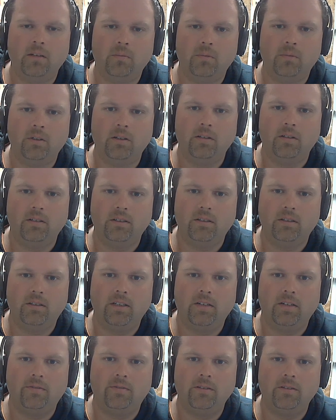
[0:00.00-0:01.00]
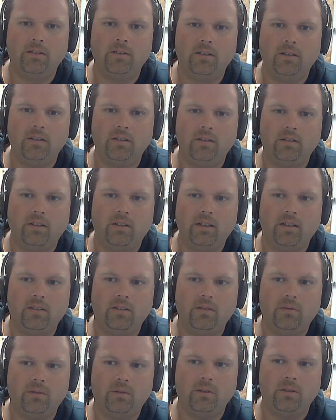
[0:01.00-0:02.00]
But it definitely
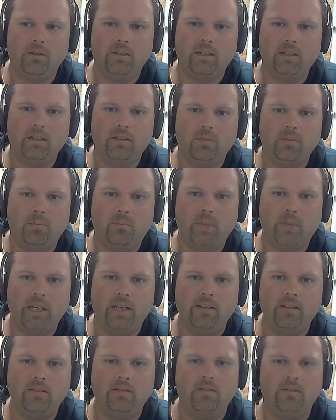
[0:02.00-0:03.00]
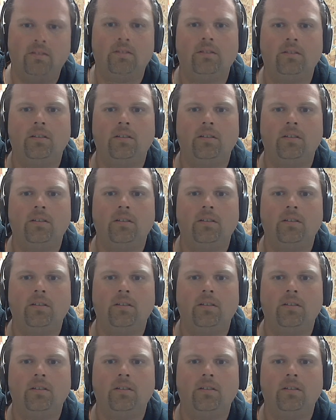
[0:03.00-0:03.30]
has a real nice base,